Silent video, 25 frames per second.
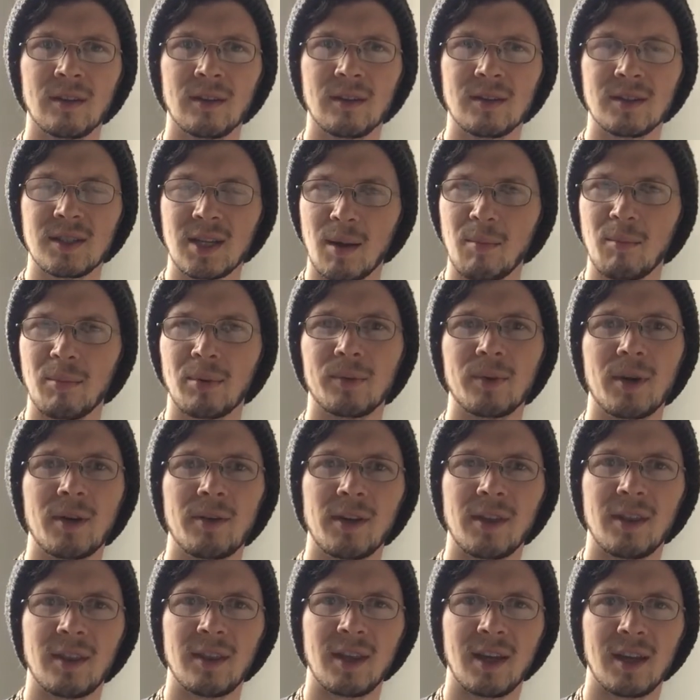
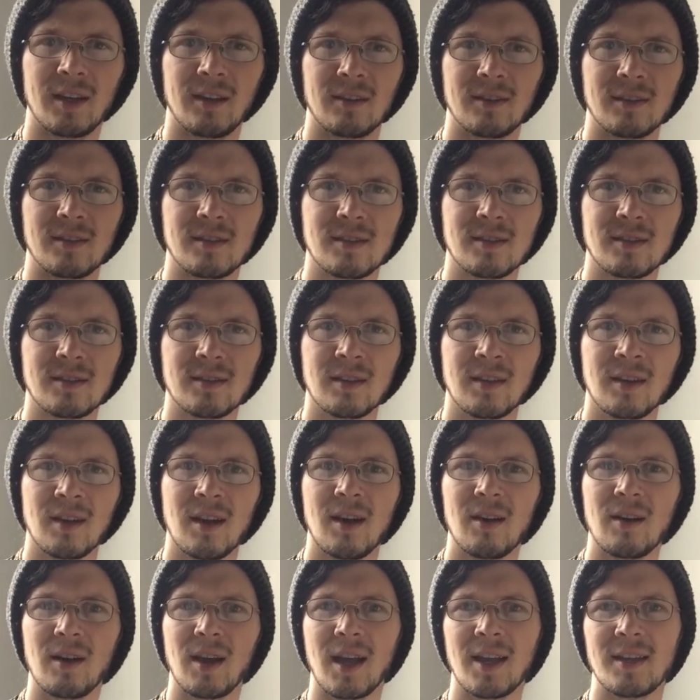temporary things
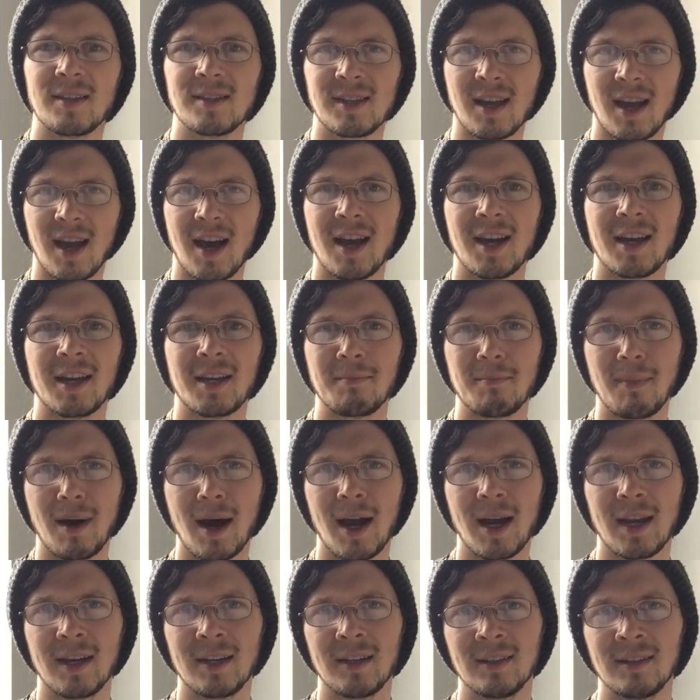as I and
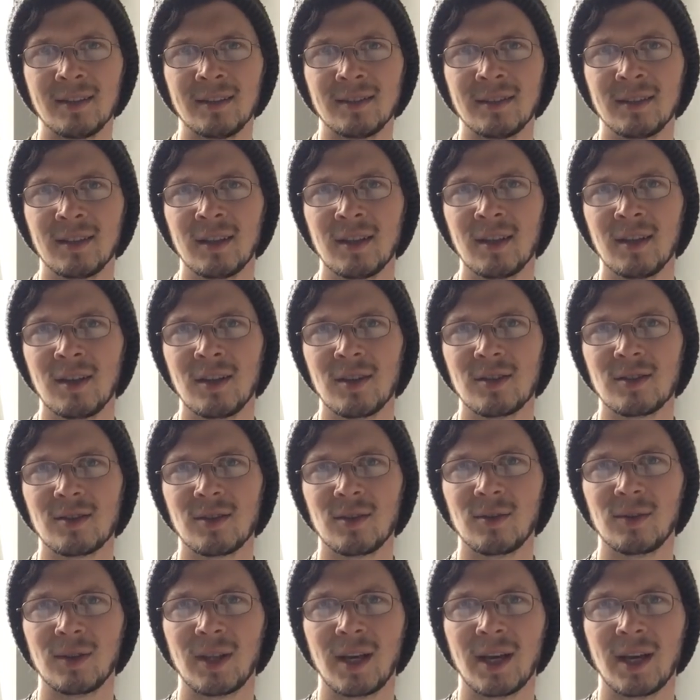mine. So